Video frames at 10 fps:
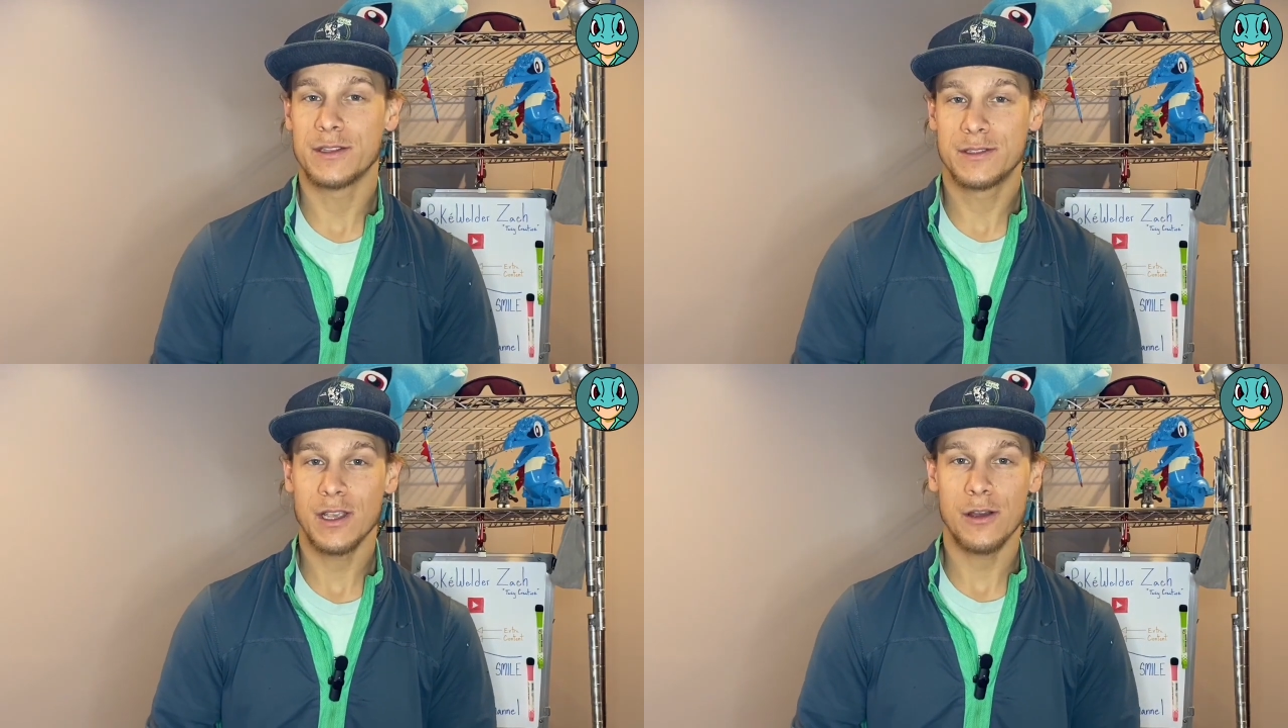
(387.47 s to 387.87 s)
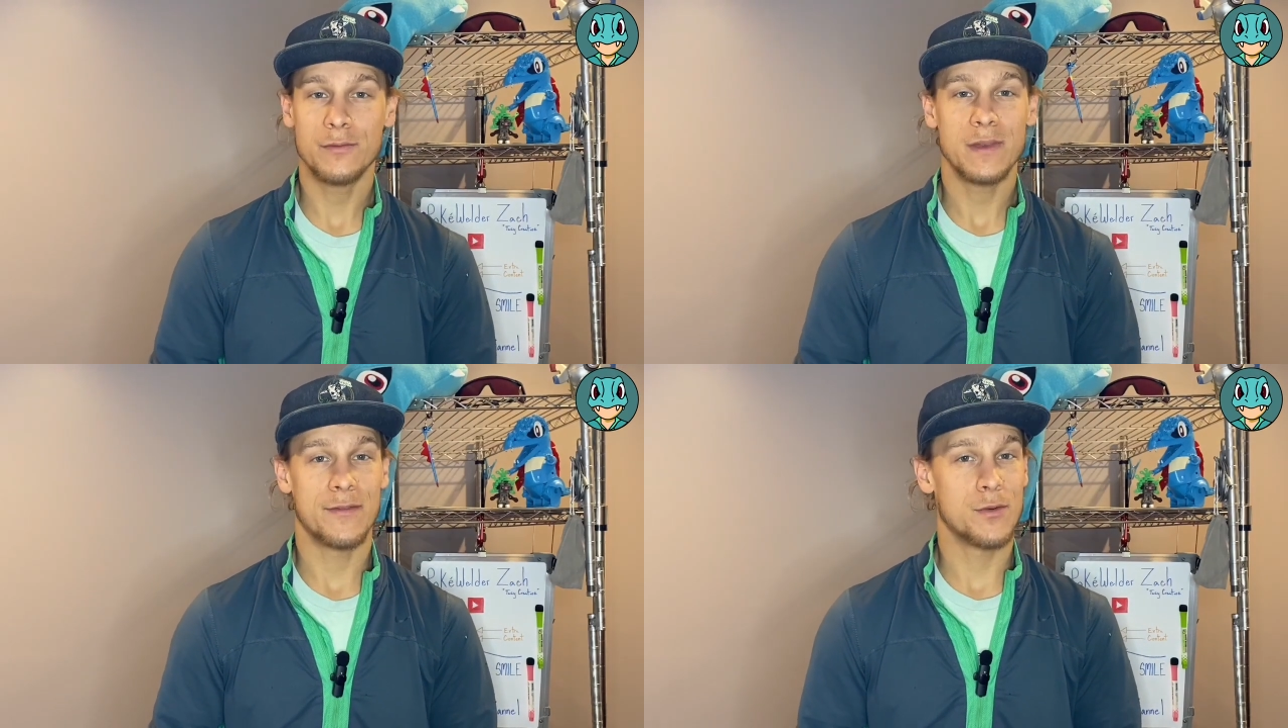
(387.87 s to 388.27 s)

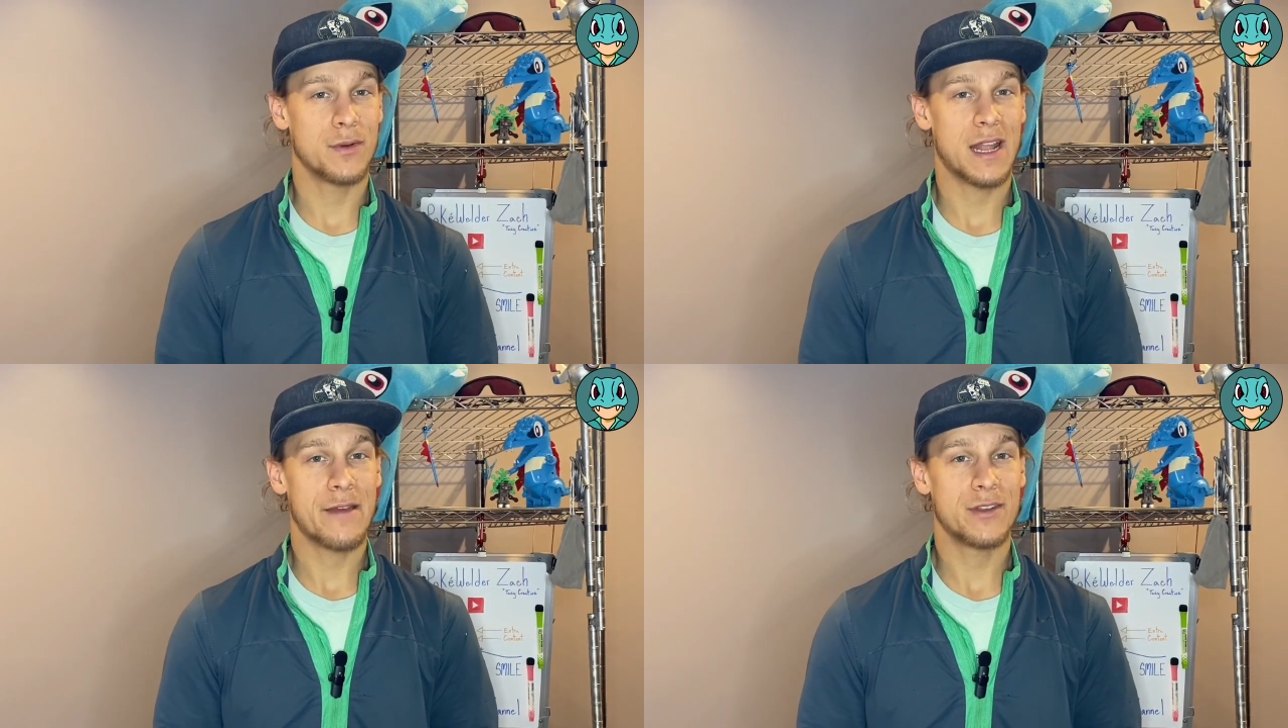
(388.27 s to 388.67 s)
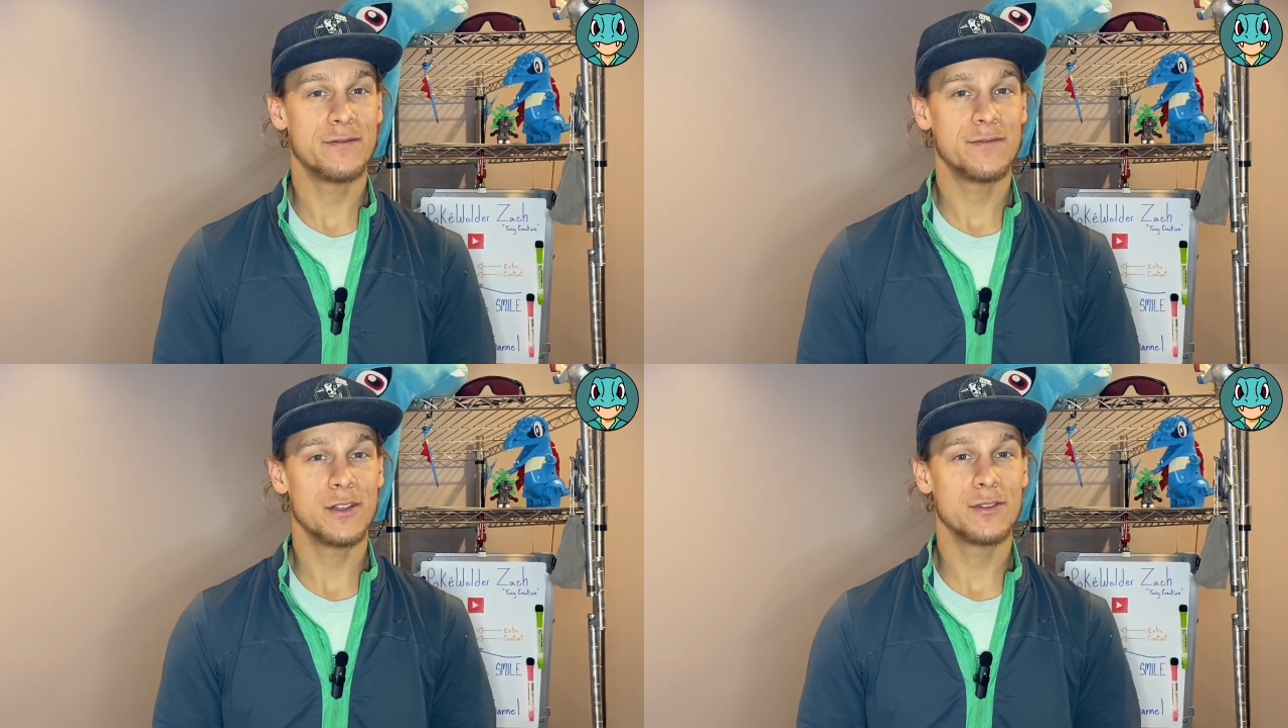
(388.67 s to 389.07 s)
So, if you want to have an
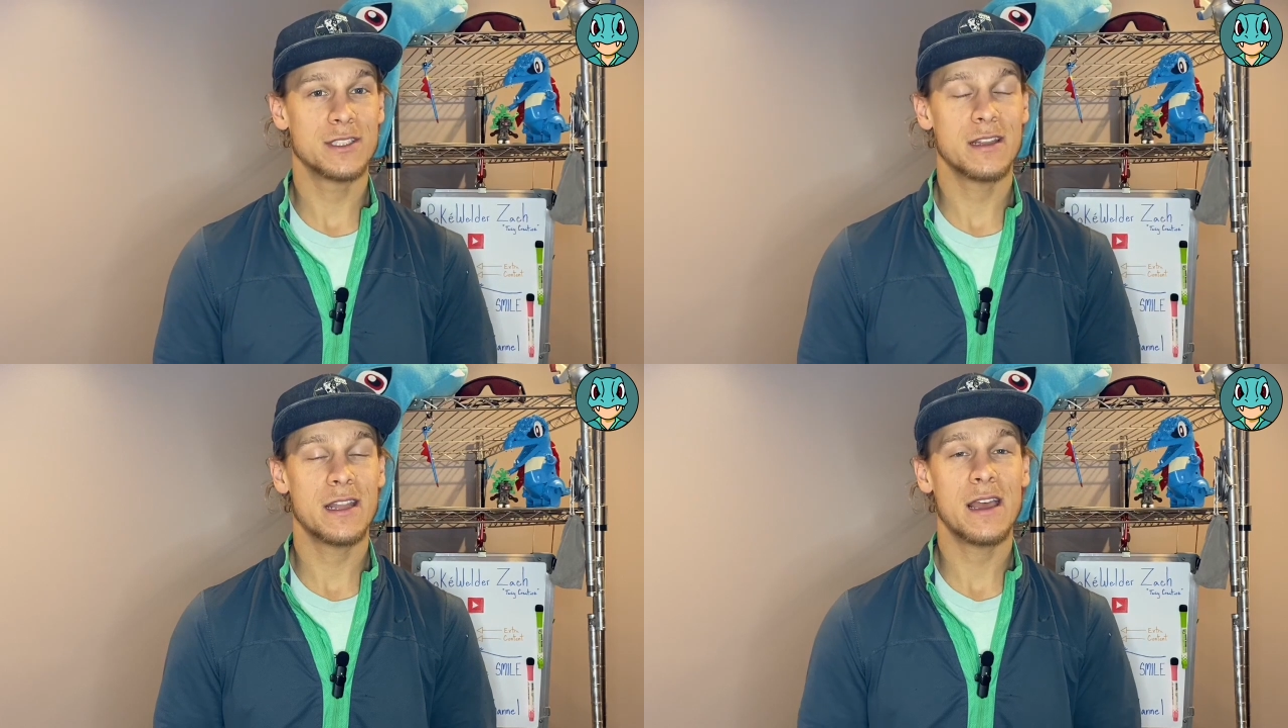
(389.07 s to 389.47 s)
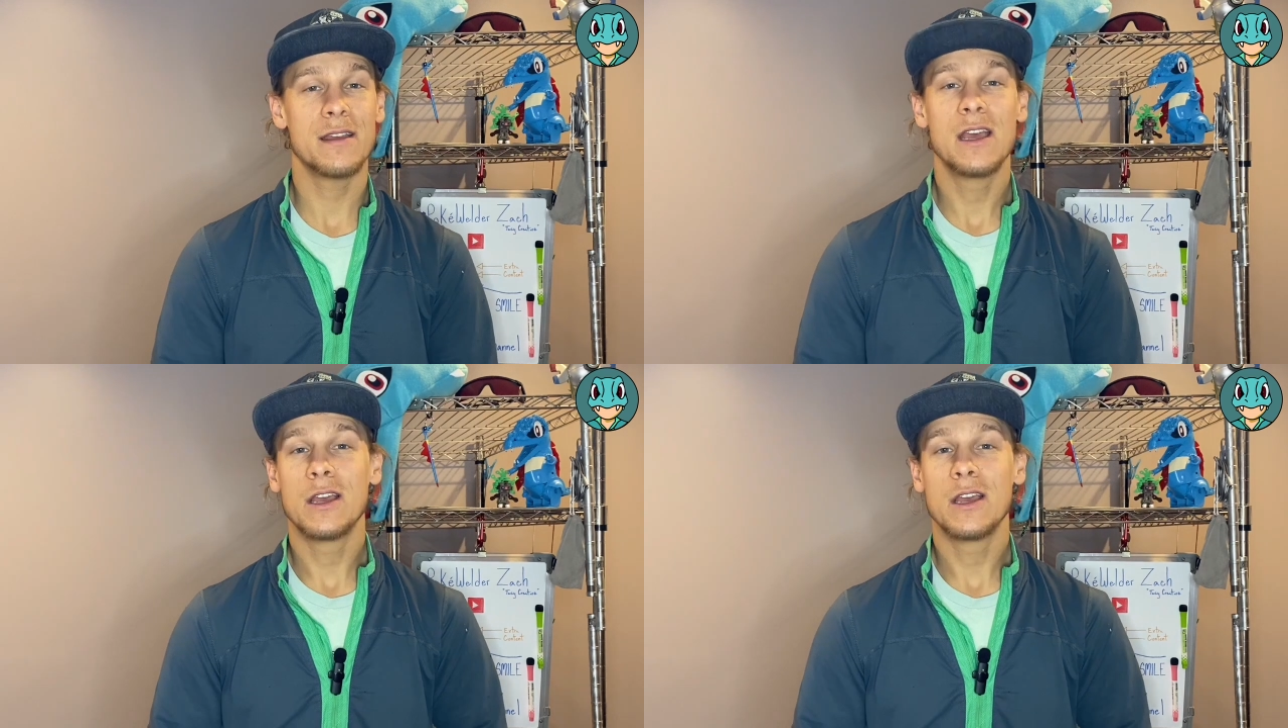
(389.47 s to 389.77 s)
influence on that,